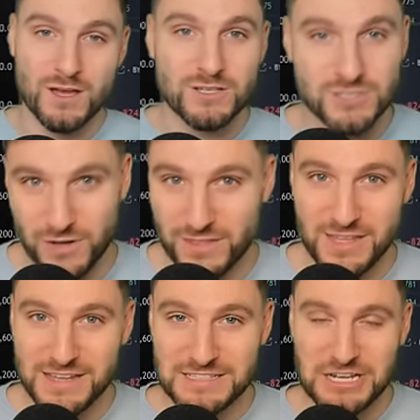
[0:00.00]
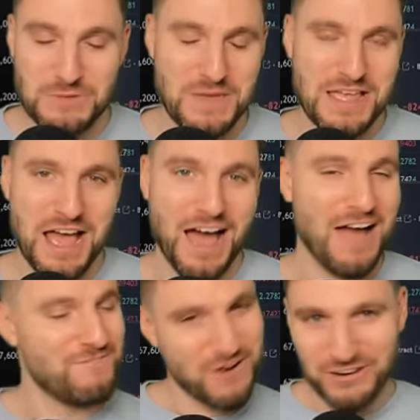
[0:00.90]
So I think it's going to be a
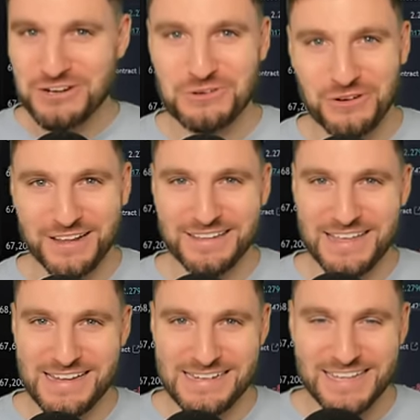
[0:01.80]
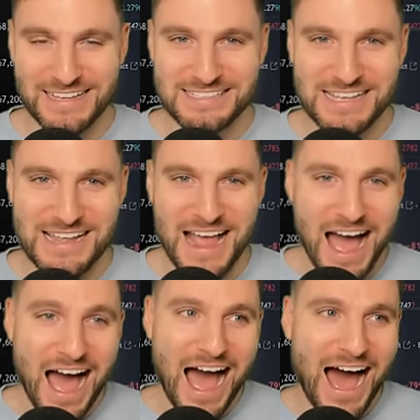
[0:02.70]
very good one indeed. Let's see.
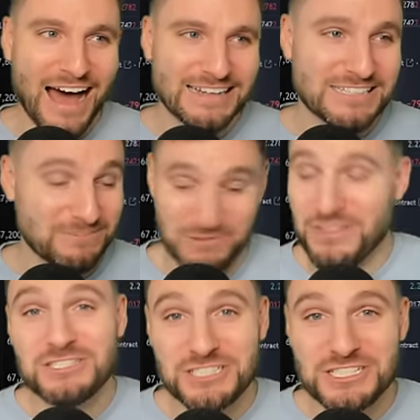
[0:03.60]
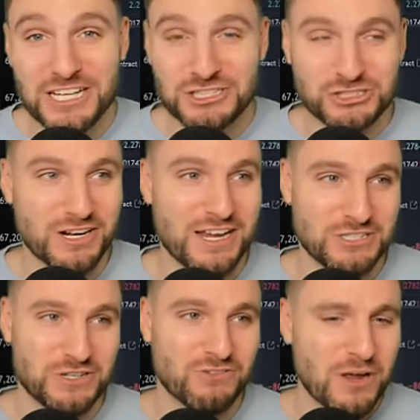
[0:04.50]
And well, let's just get straight
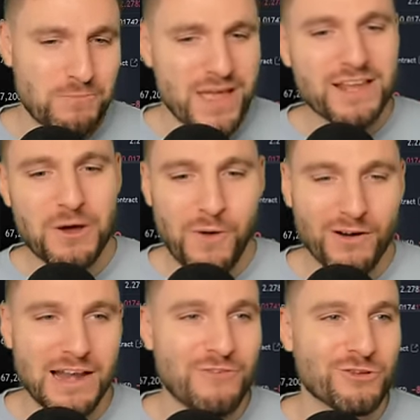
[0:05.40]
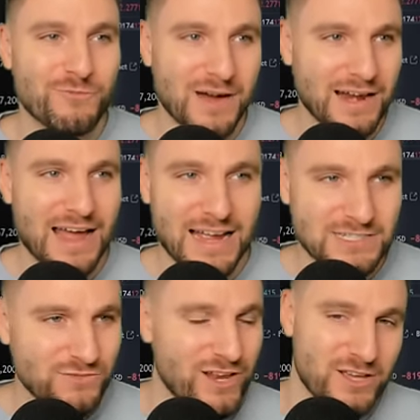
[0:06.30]
into it, right? Picking up where I left off my
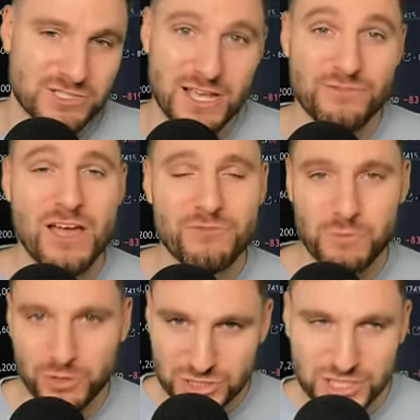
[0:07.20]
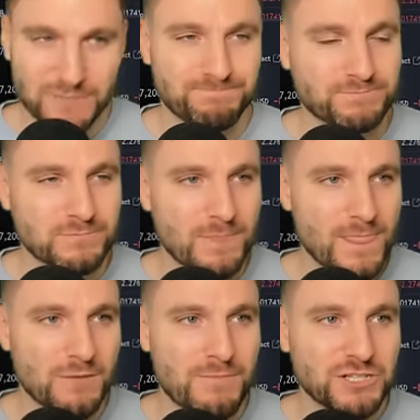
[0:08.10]
last video. So yeah, if you haven't watched it,
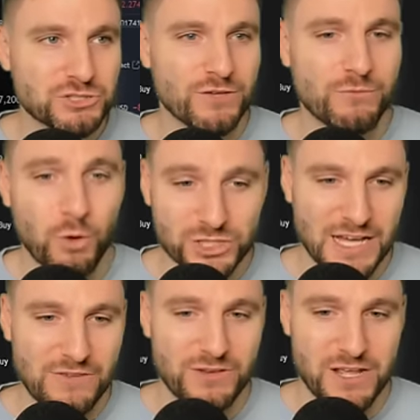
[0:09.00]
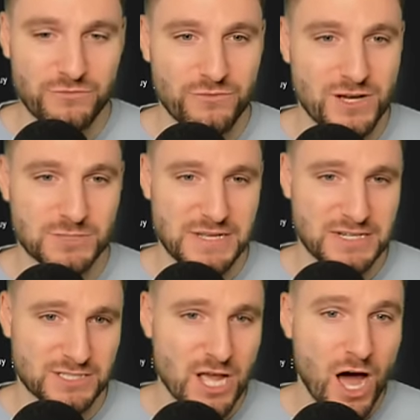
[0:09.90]
make sure you've watched that video first,
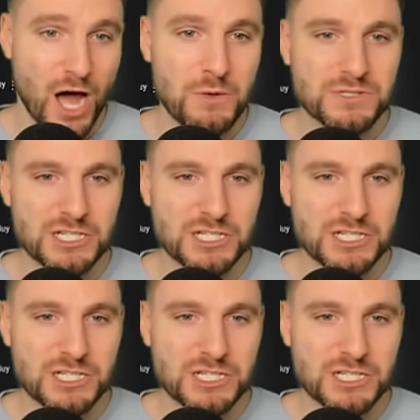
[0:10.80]
because I was